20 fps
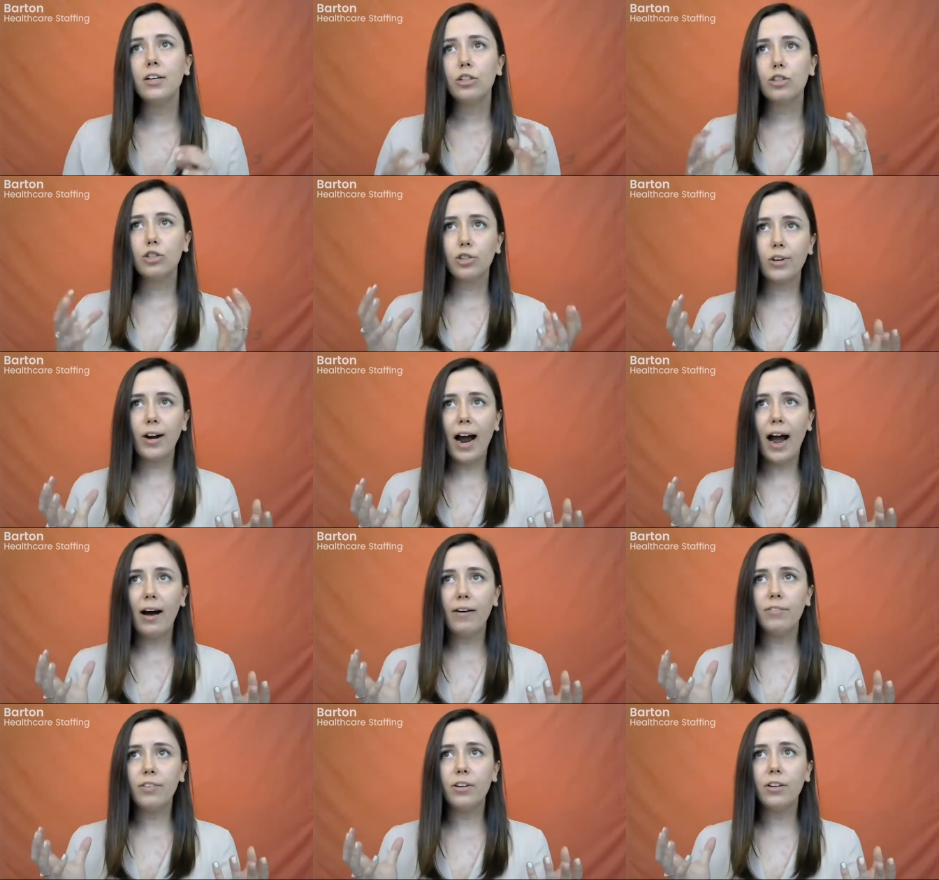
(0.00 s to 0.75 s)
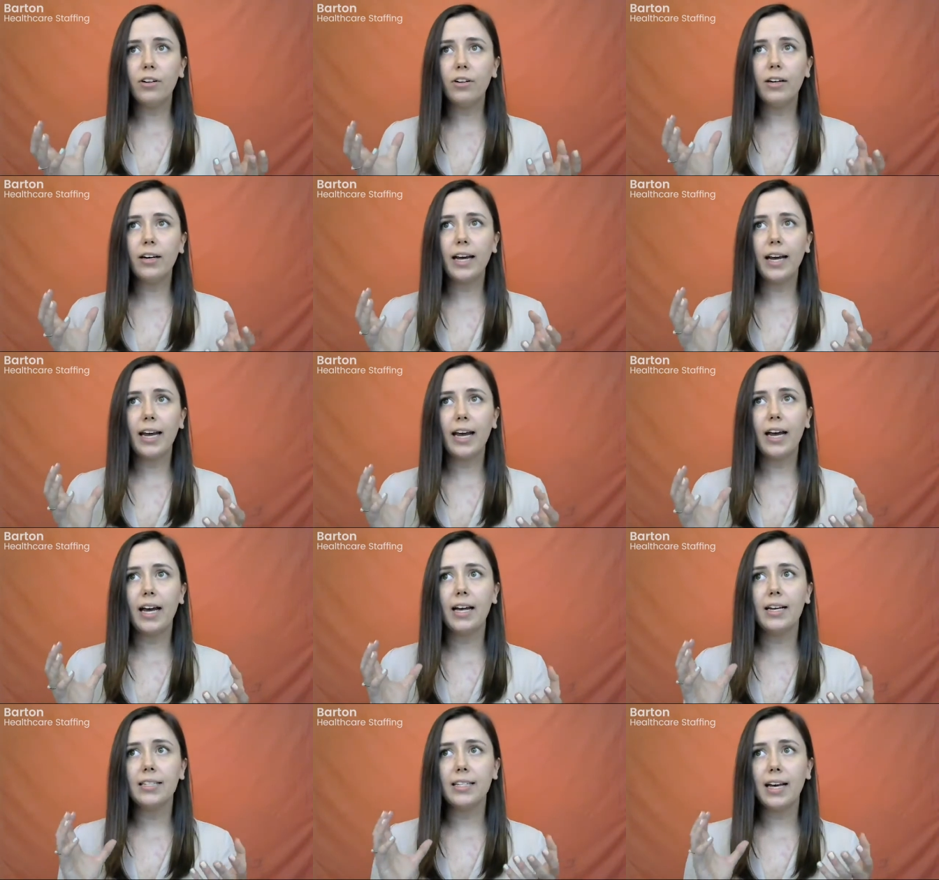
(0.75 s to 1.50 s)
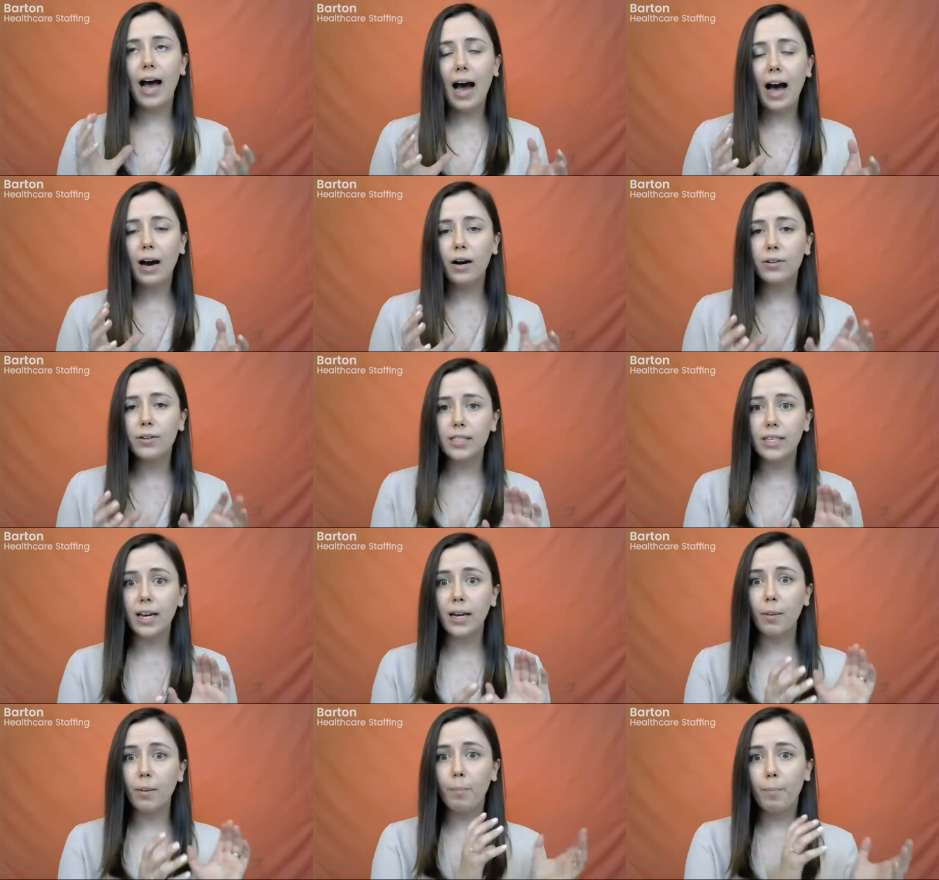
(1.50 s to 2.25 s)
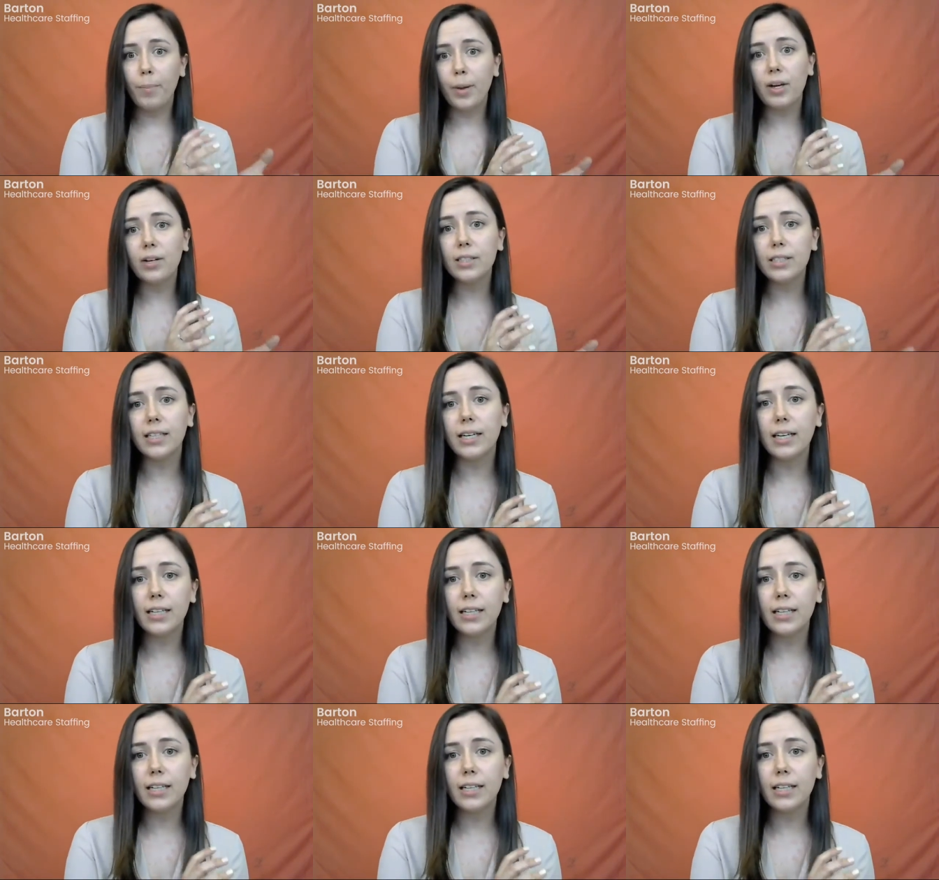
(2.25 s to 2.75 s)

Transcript: travel and housing built